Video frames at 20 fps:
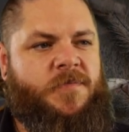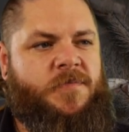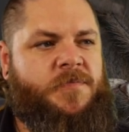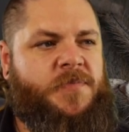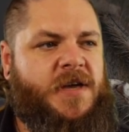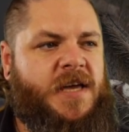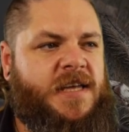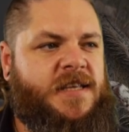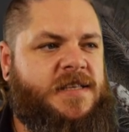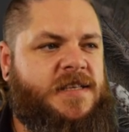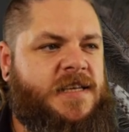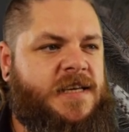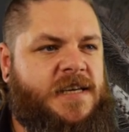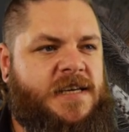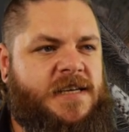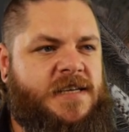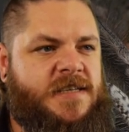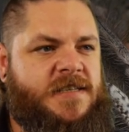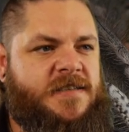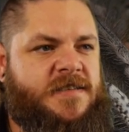Ben
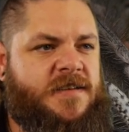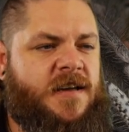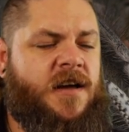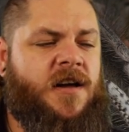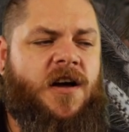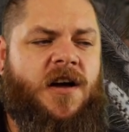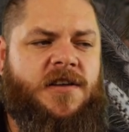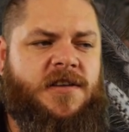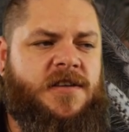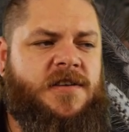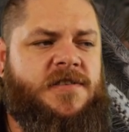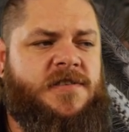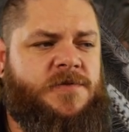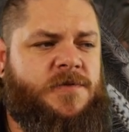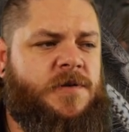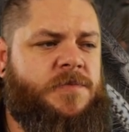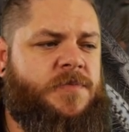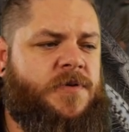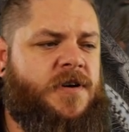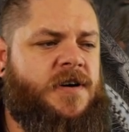is, I use the
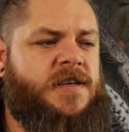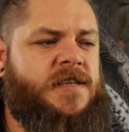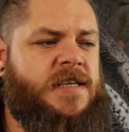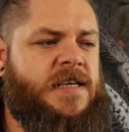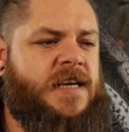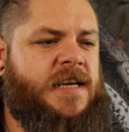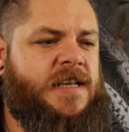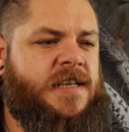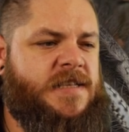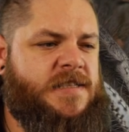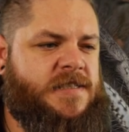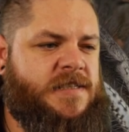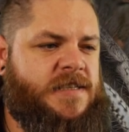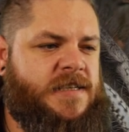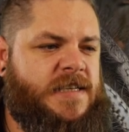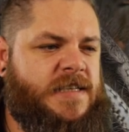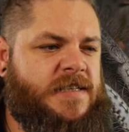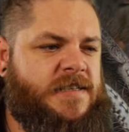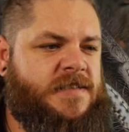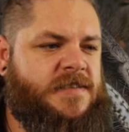word pioneer, and
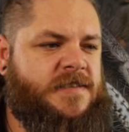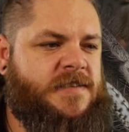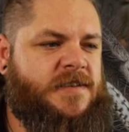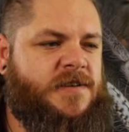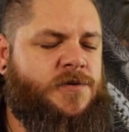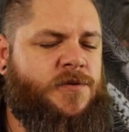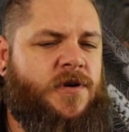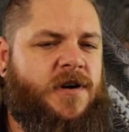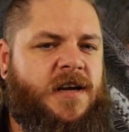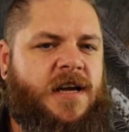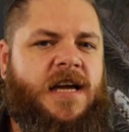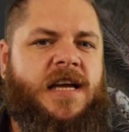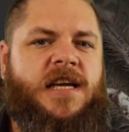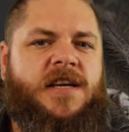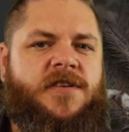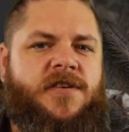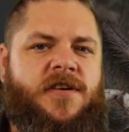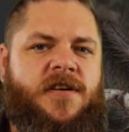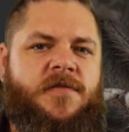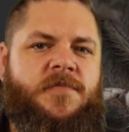it's quite
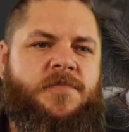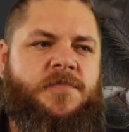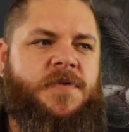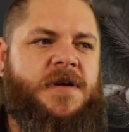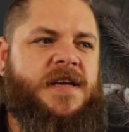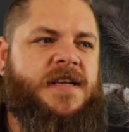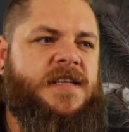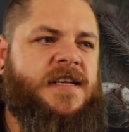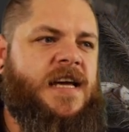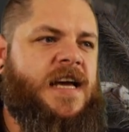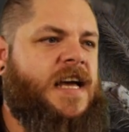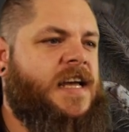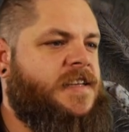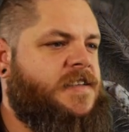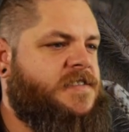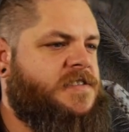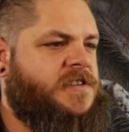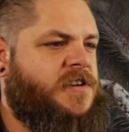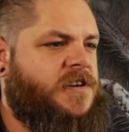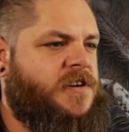accurate. Ben
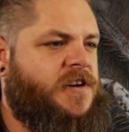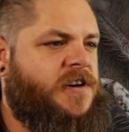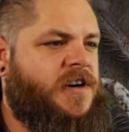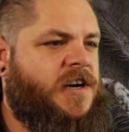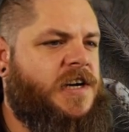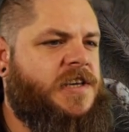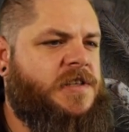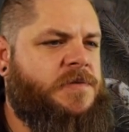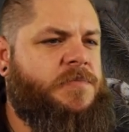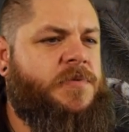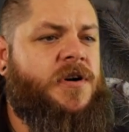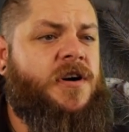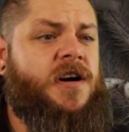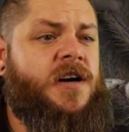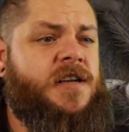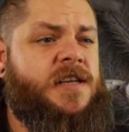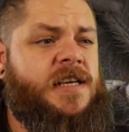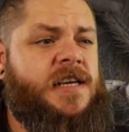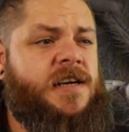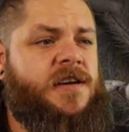has either
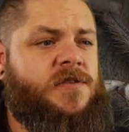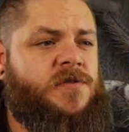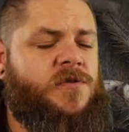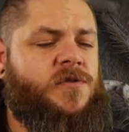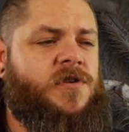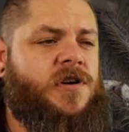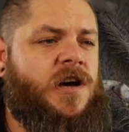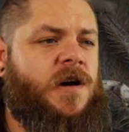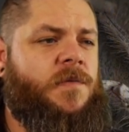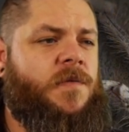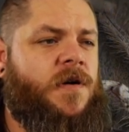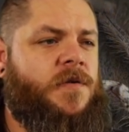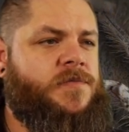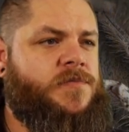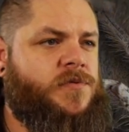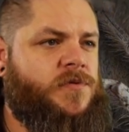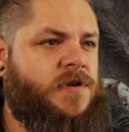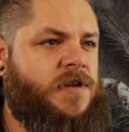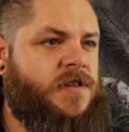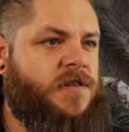pioneered or come
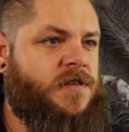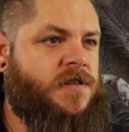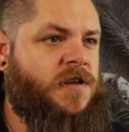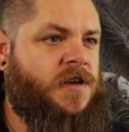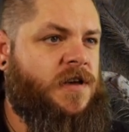up with